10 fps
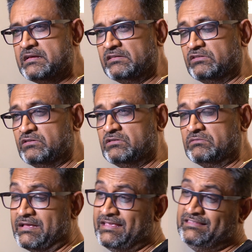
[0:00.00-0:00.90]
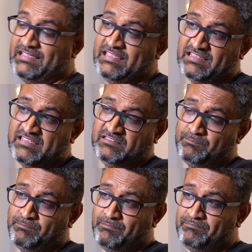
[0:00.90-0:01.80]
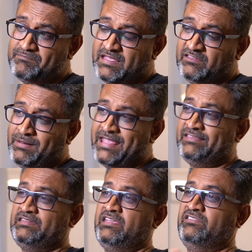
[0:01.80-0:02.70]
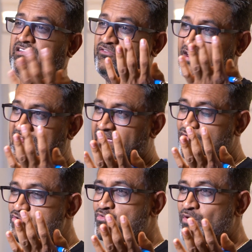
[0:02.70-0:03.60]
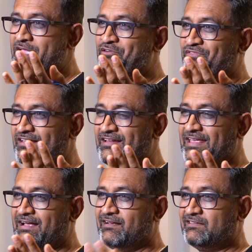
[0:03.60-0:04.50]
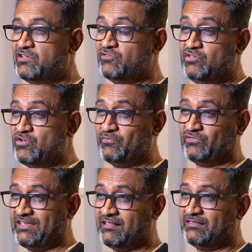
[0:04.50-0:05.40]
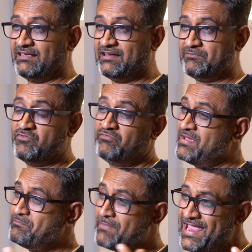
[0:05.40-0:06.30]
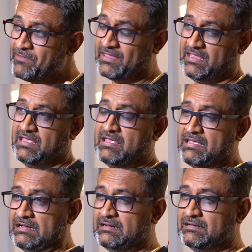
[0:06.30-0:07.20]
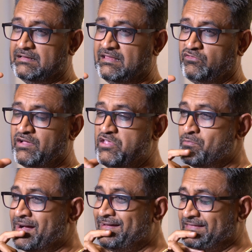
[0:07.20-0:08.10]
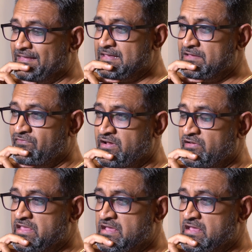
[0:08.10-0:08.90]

So is PlayStation really a good way of learning your skills at movement? Maybe. That's why you might see very